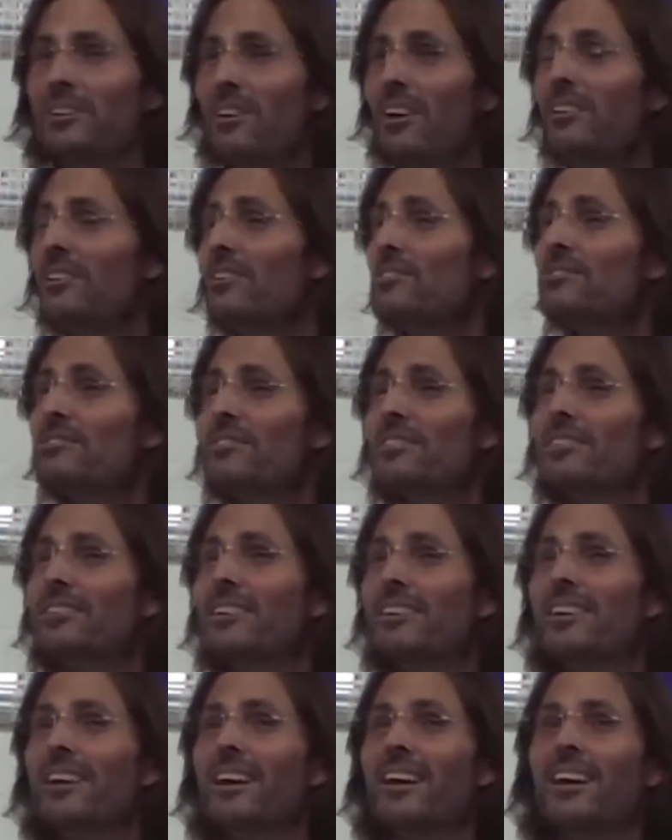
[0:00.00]
Be
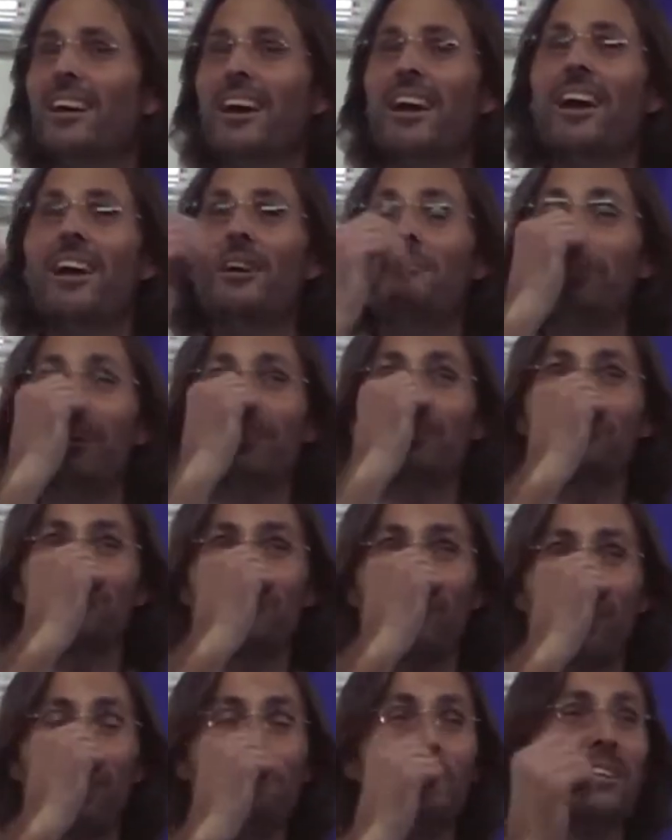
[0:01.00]
honest. How
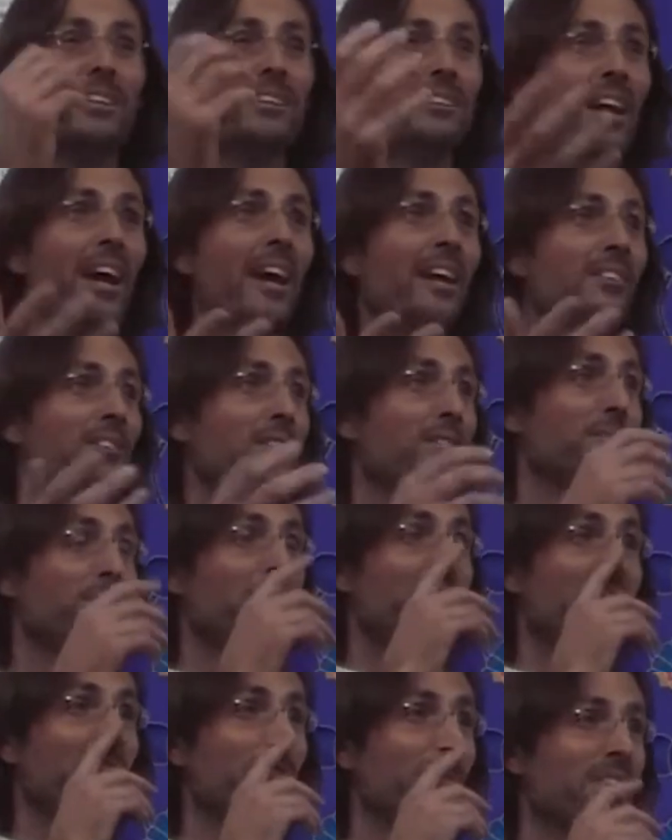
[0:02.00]
much time in a day do you
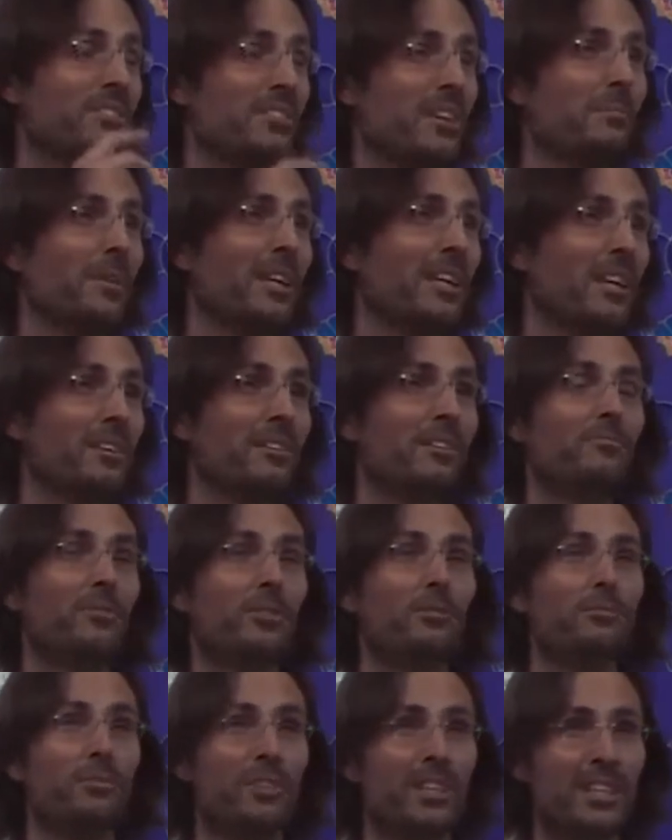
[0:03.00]
spend doing something, and
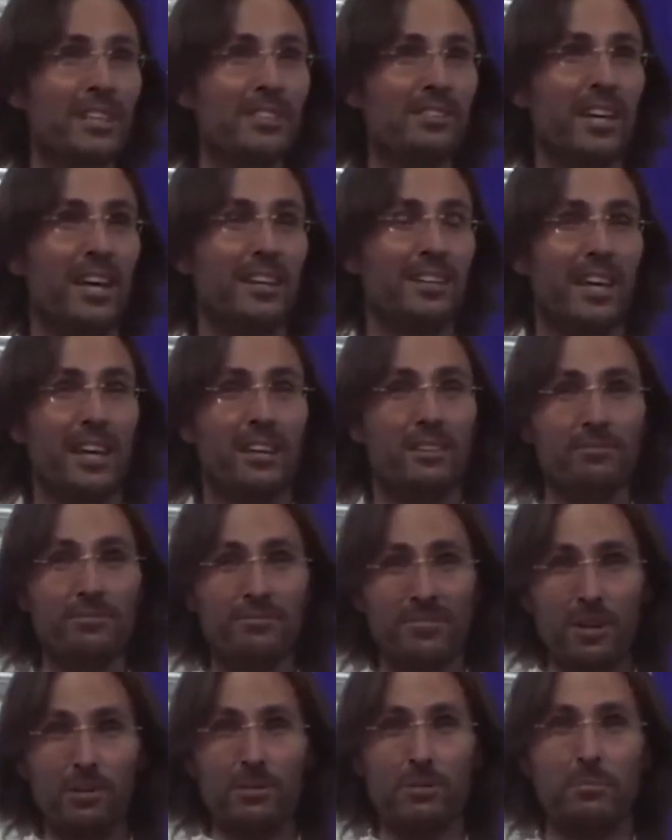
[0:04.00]
if you really sat down and
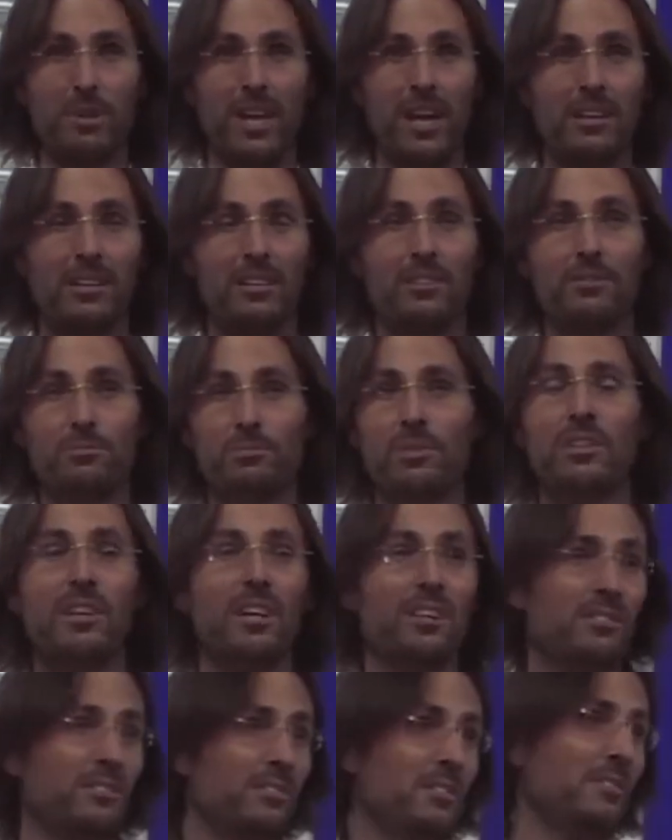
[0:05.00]
felt about it, you'd
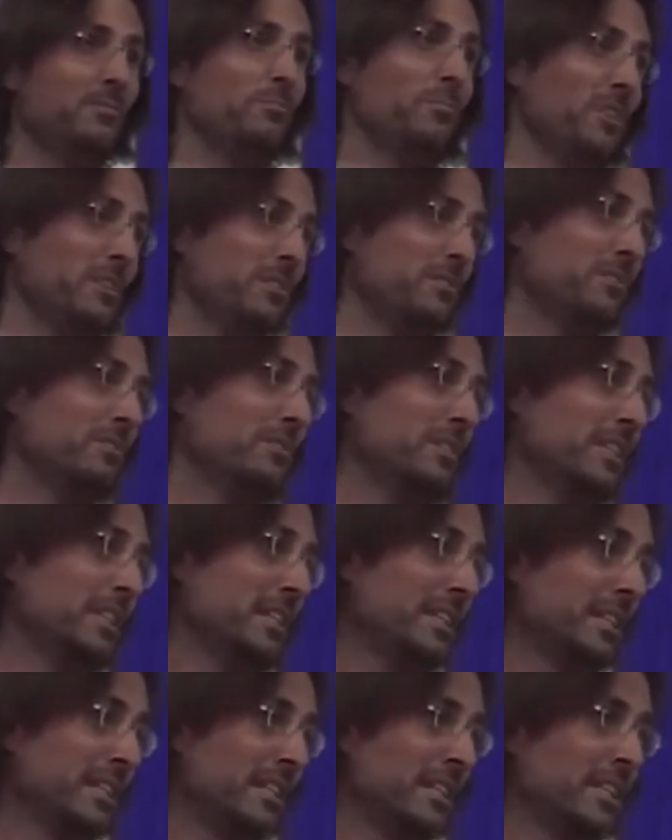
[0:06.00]
realise you didn't want to do it?
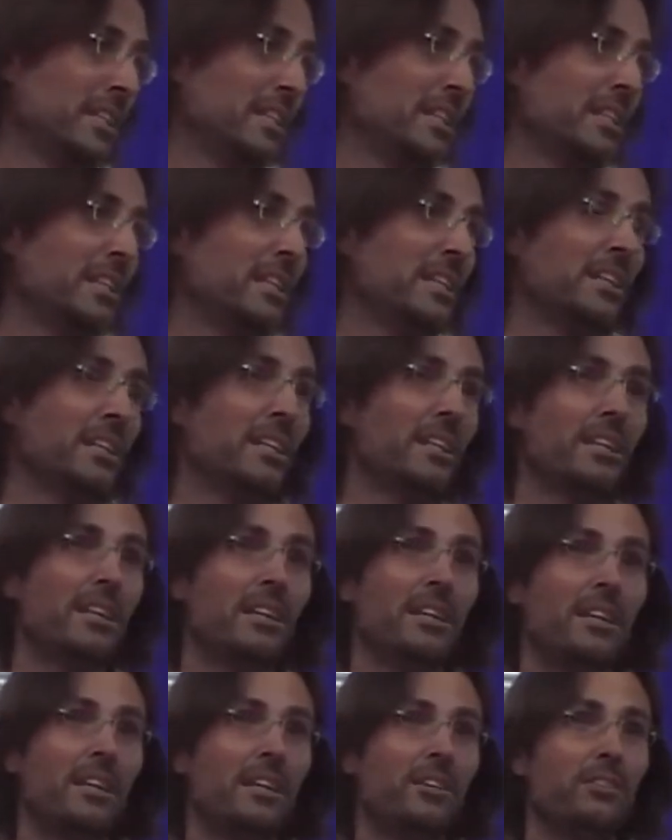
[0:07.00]

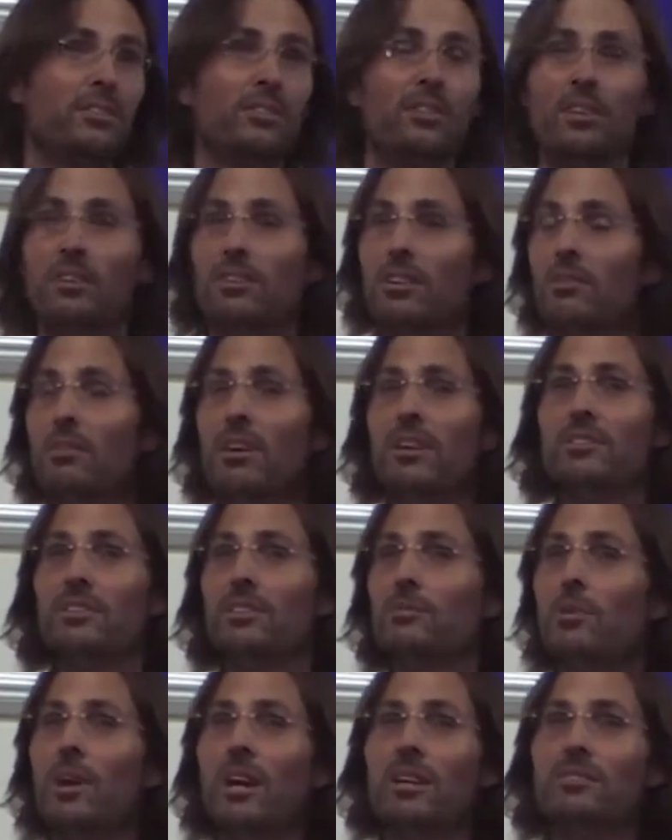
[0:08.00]
You've got no
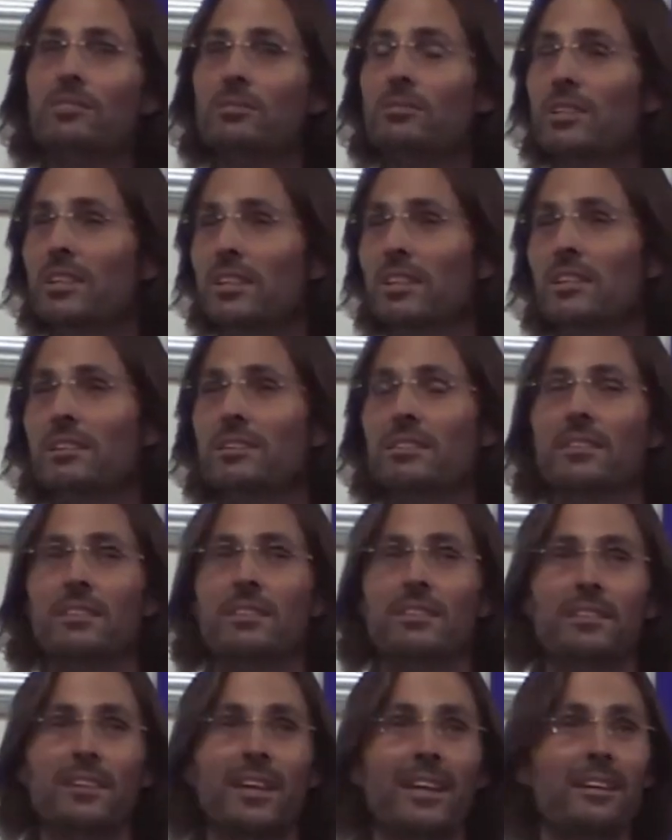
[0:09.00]
idea why you're doing it.
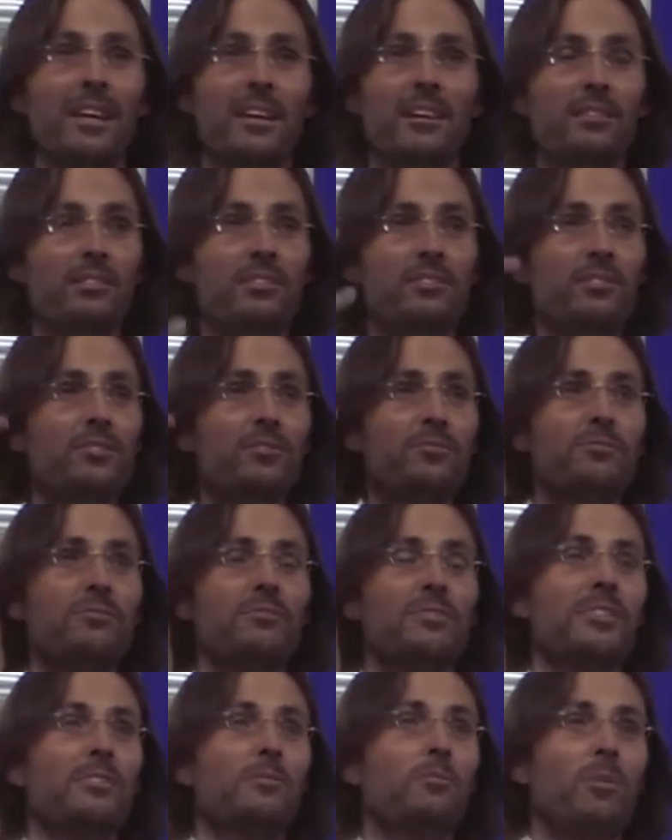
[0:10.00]
That you just,
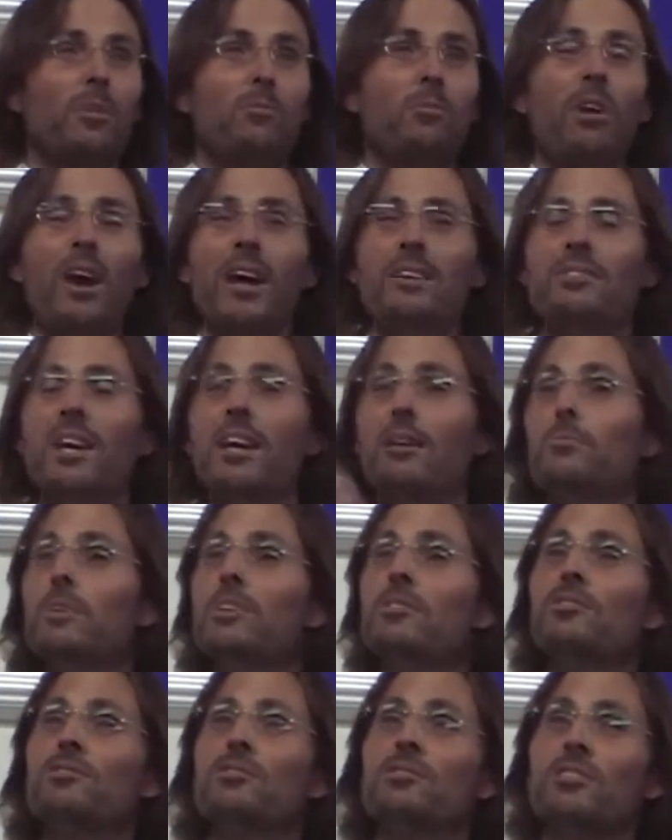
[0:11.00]
why is
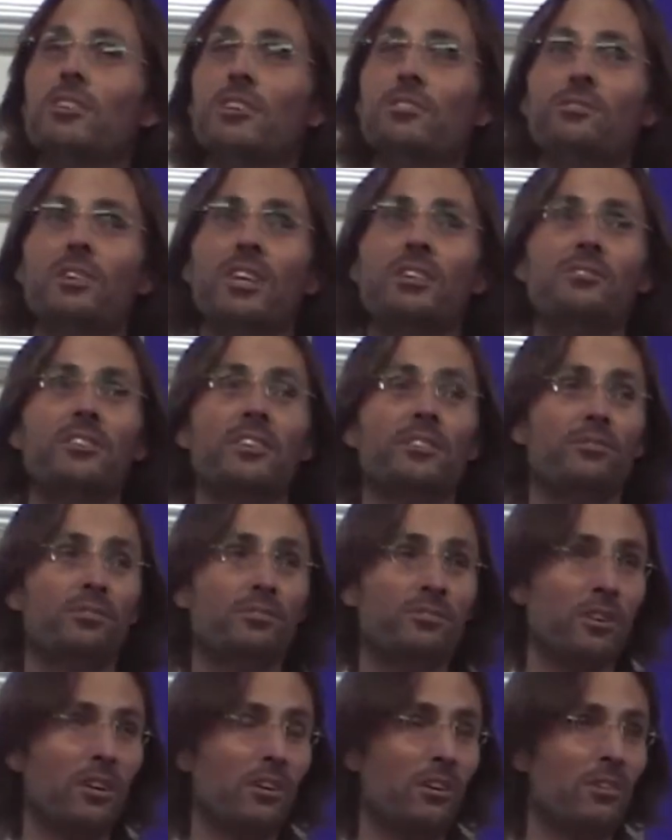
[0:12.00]
that? Because you're not trusting
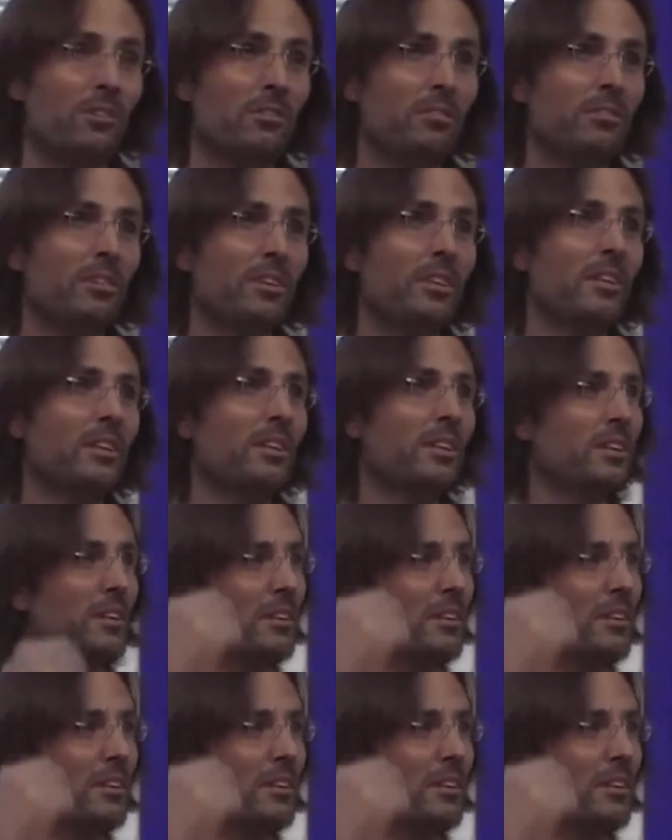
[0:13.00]
your soul,